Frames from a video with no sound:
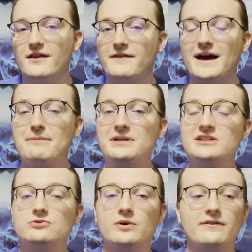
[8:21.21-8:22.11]
That
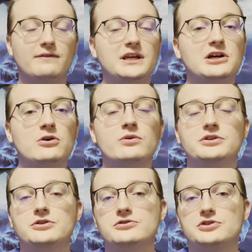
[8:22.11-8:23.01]
means with Neo,
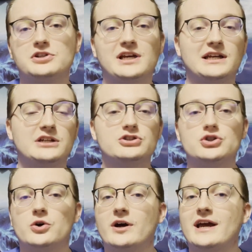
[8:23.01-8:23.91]
users can
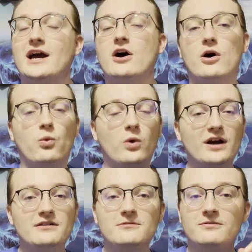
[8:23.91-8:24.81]
enjoy
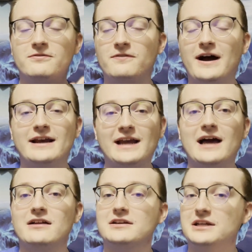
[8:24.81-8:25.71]
one
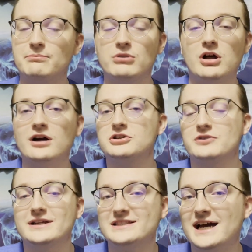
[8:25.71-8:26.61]
finality block
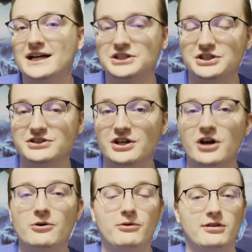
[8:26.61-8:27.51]
transactions
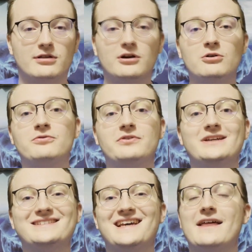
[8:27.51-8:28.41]
with low
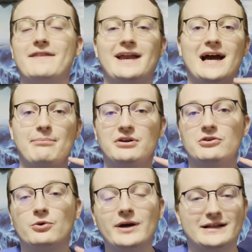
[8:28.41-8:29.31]
fees that happen
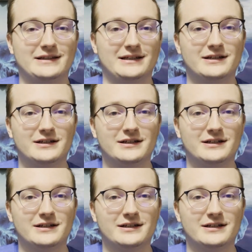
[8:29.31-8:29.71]
quickly.